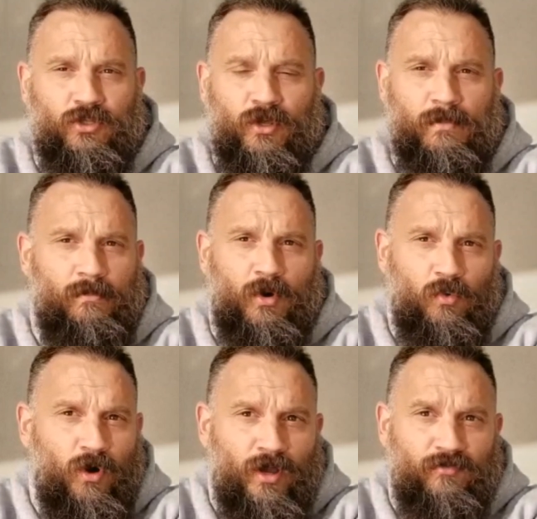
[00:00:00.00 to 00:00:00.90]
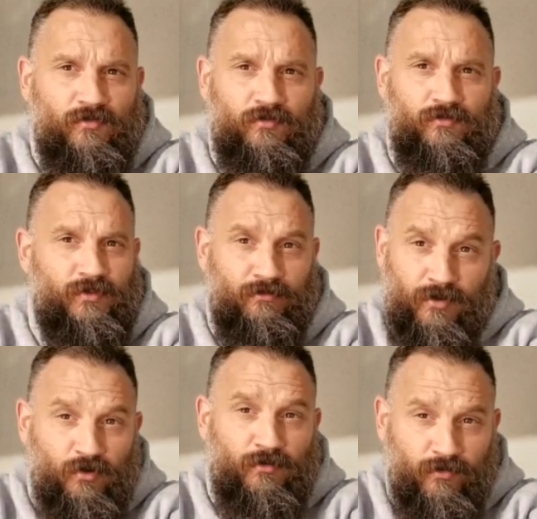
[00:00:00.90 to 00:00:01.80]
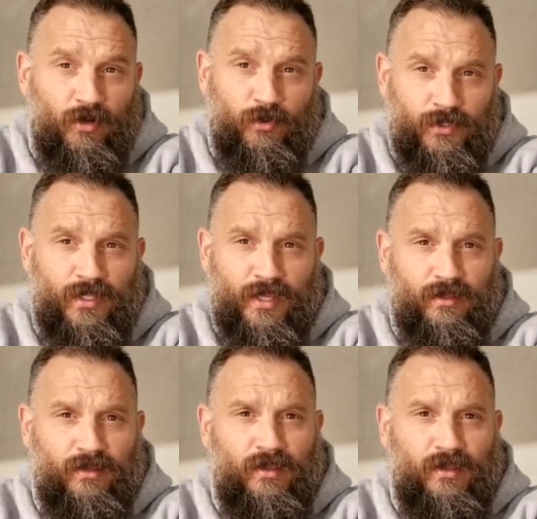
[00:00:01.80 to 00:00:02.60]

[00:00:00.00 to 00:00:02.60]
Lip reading: I met my wife the very following day.